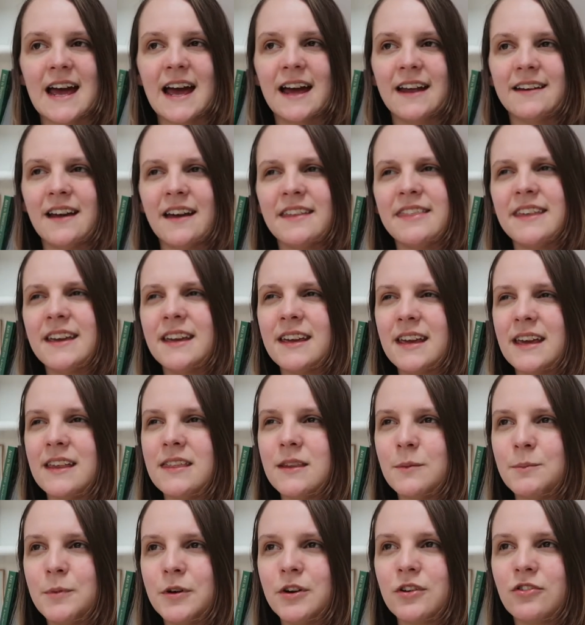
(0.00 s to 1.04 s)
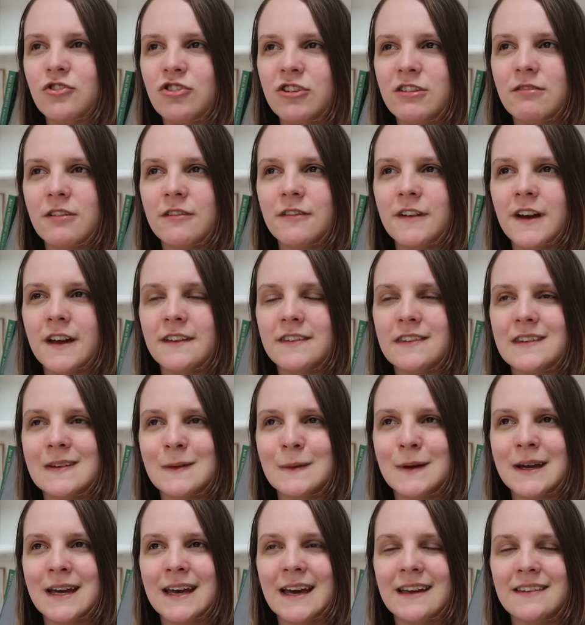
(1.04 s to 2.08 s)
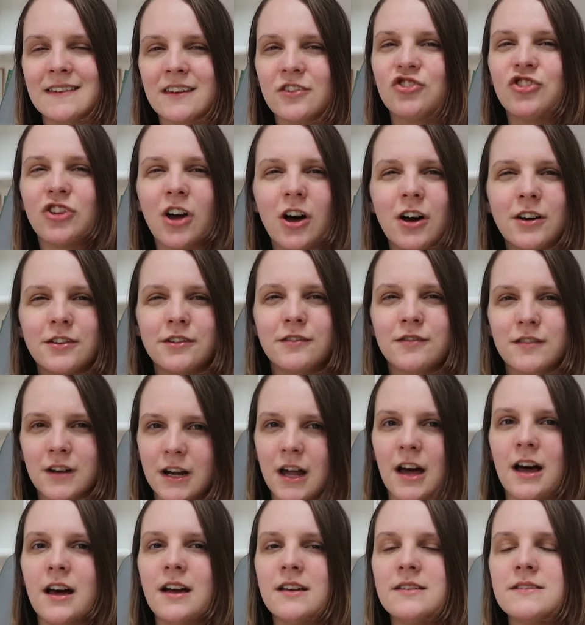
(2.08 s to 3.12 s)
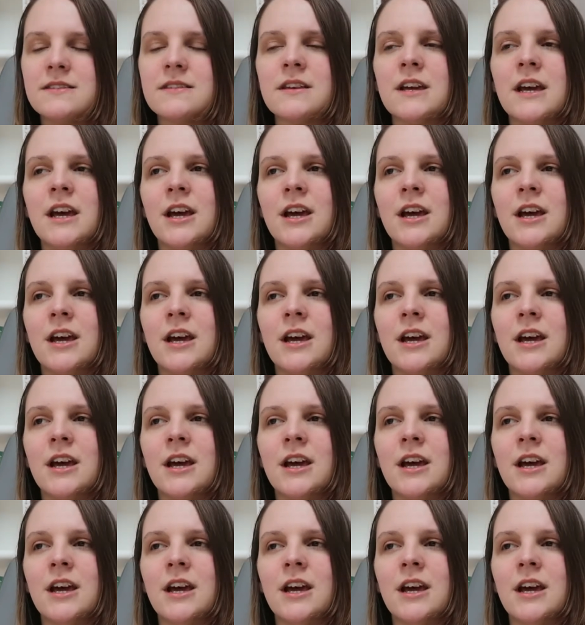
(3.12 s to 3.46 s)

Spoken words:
and I think in the book she refers to it as a shard of glass,